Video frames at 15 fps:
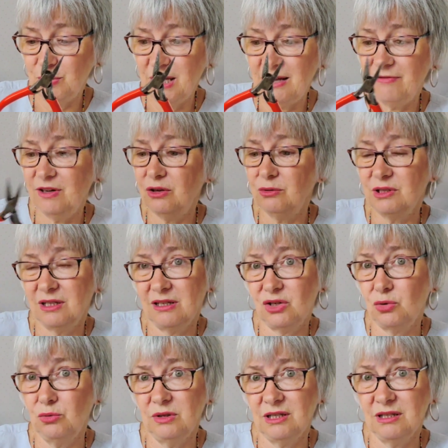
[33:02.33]
We have loads of
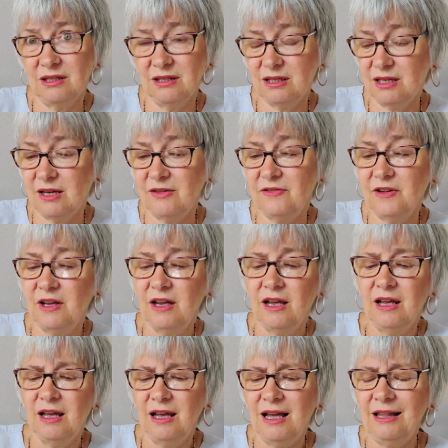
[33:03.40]
tools and stuff,
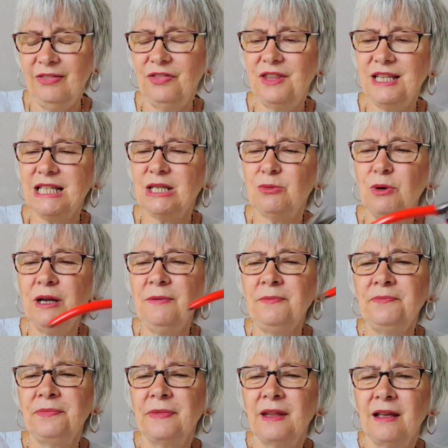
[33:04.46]
and this one
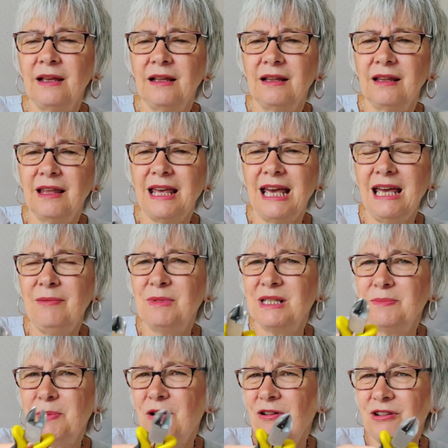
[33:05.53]
came
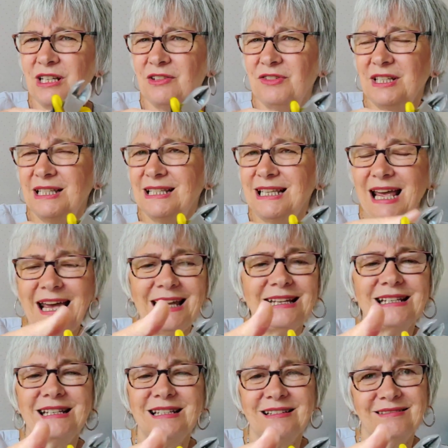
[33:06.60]
as part of a
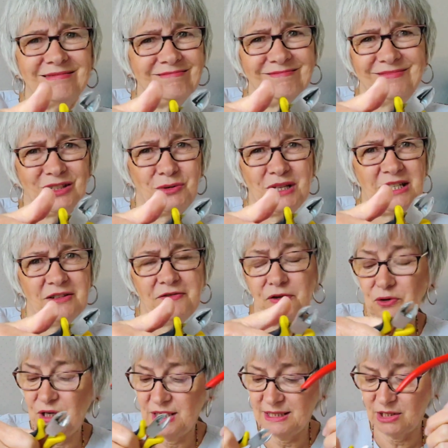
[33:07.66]
set quite a
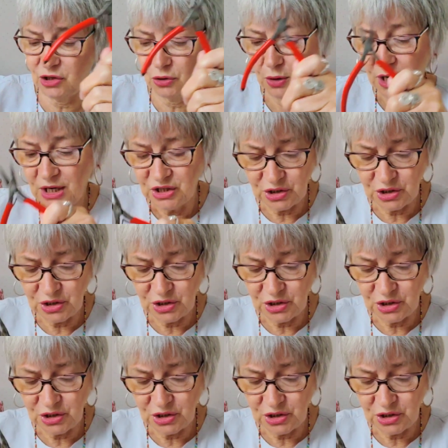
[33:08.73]
few years ago.